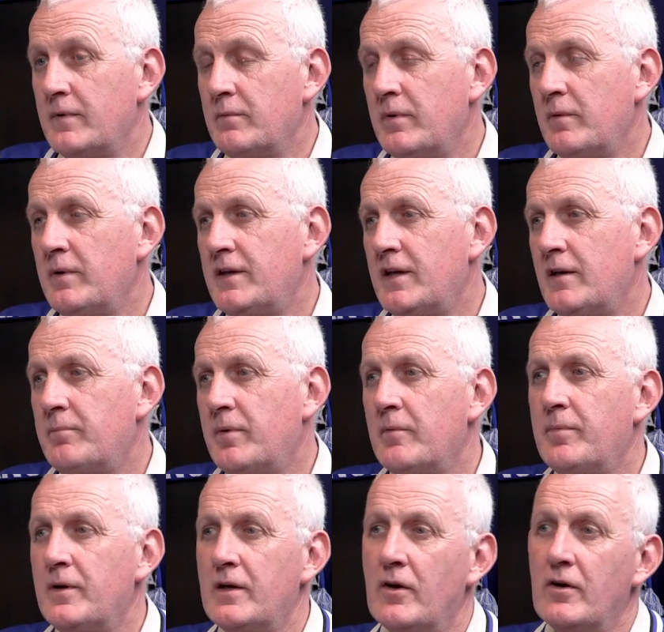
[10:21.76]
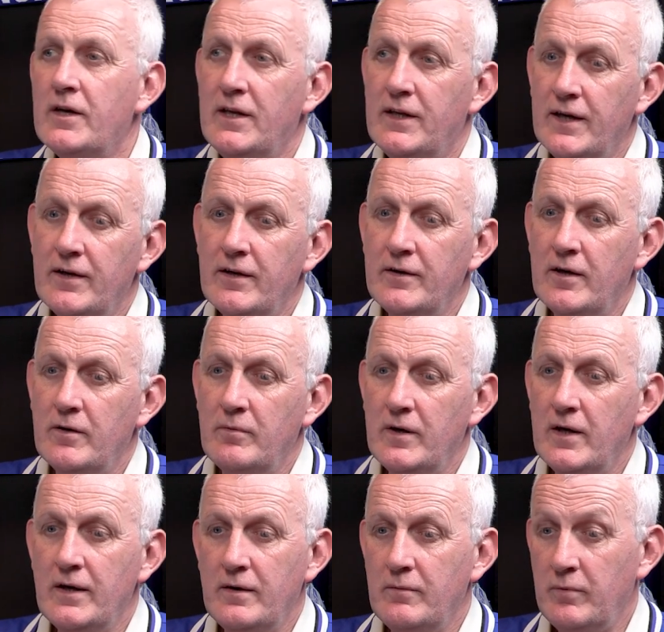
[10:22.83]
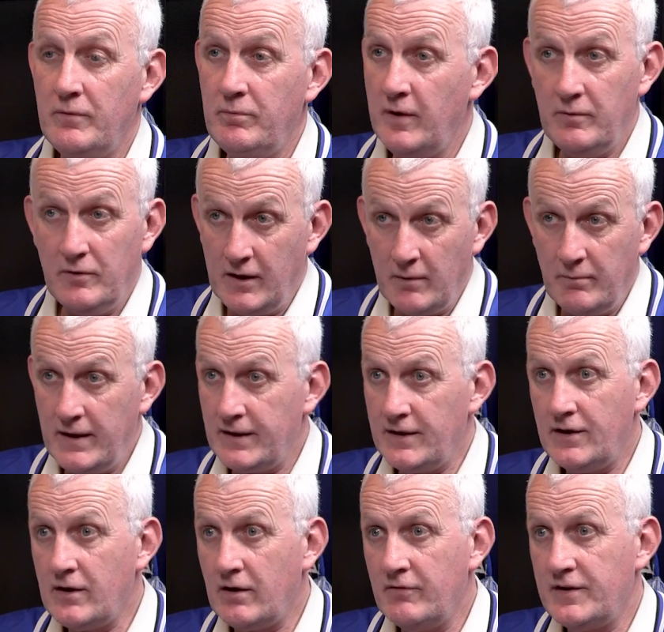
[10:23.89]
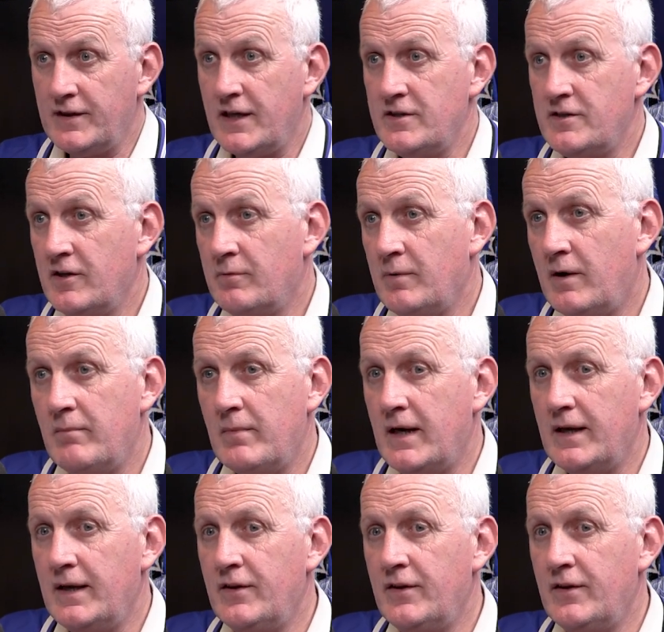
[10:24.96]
we did. But like you said, I know we had this conversation as well, Matt.